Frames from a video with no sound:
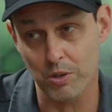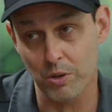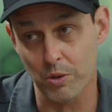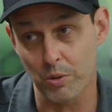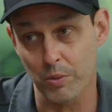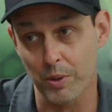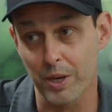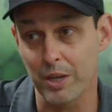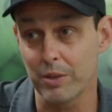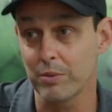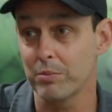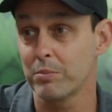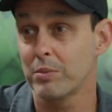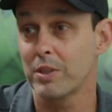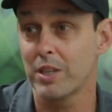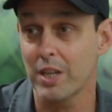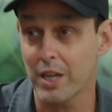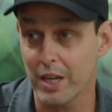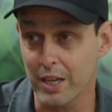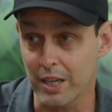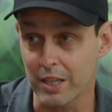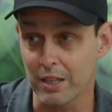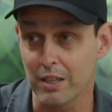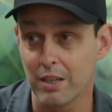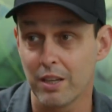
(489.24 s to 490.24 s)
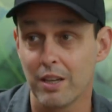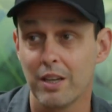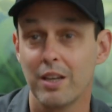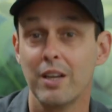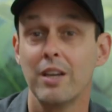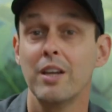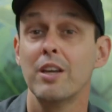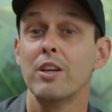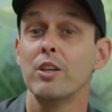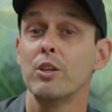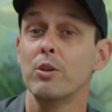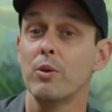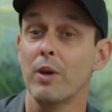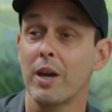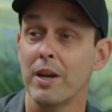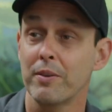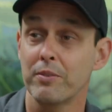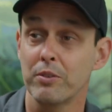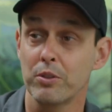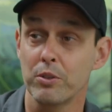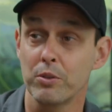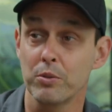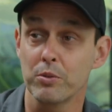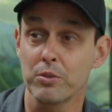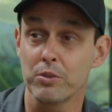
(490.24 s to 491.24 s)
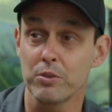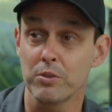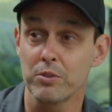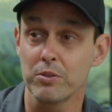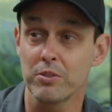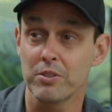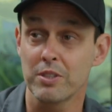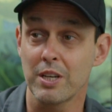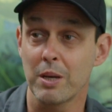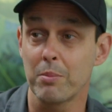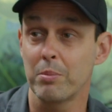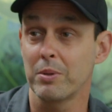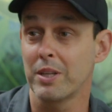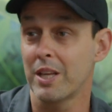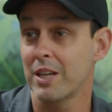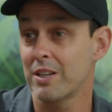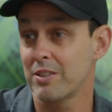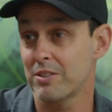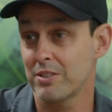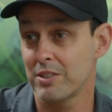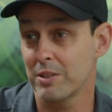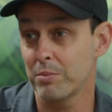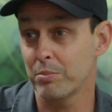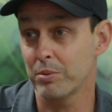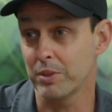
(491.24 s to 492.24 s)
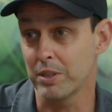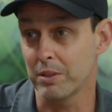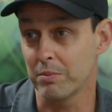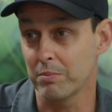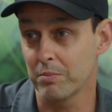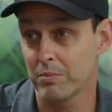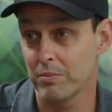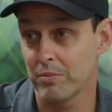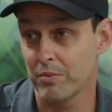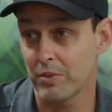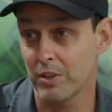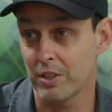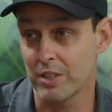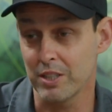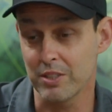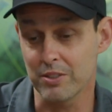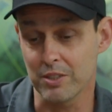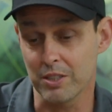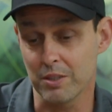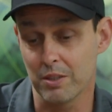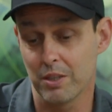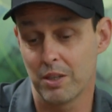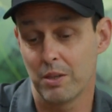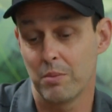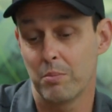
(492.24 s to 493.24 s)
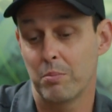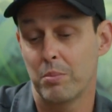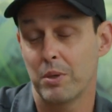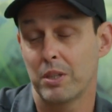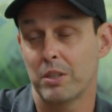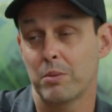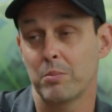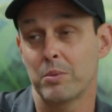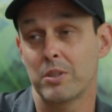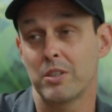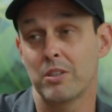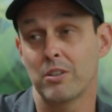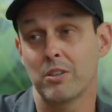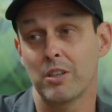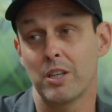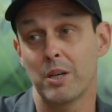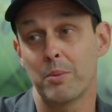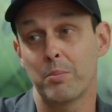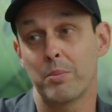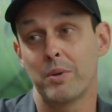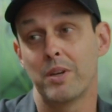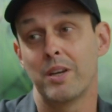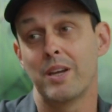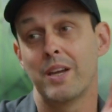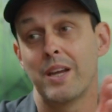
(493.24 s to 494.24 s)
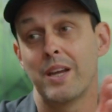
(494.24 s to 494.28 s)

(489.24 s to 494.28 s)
go around, cut it. You have to do a certain step, and that is simply, very easy, pick the material up,